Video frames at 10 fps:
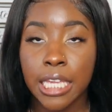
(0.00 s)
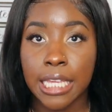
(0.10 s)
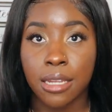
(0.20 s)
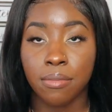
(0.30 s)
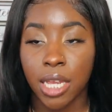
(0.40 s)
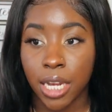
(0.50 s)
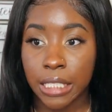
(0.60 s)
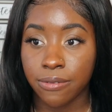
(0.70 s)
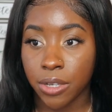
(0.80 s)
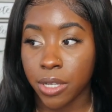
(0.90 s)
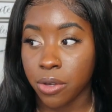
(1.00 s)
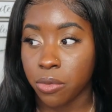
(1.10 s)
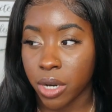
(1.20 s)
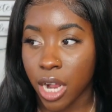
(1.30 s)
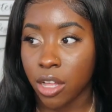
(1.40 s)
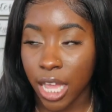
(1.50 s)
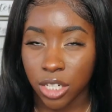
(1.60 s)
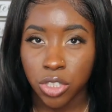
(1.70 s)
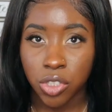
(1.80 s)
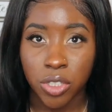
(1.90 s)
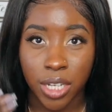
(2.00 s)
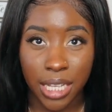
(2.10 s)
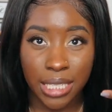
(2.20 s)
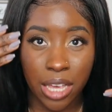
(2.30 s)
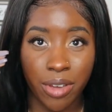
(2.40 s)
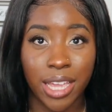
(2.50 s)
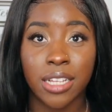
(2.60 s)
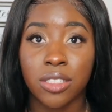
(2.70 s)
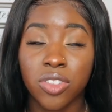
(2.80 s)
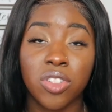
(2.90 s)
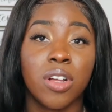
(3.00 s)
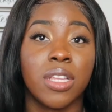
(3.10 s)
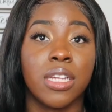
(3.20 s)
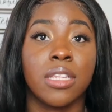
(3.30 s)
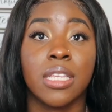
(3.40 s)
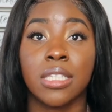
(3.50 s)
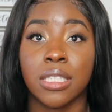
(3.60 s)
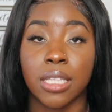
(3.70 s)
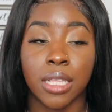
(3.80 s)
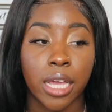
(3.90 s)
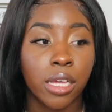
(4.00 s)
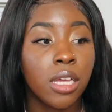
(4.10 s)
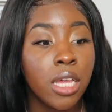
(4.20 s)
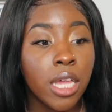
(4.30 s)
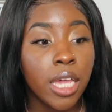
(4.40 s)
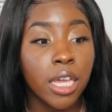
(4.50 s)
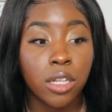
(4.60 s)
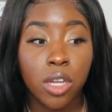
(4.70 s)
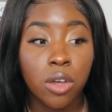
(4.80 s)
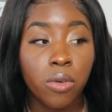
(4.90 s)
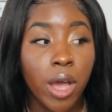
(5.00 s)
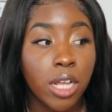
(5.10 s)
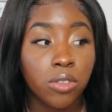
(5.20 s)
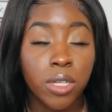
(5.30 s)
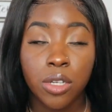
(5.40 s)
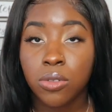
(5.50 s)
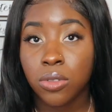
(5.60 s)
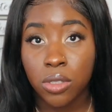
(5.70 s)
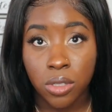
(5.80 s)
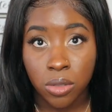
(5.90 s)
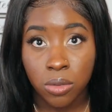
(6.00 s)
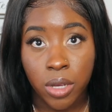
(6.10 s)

in my next video, where I'll actually show you guys how I install it and things like that. And no, I do not use glue.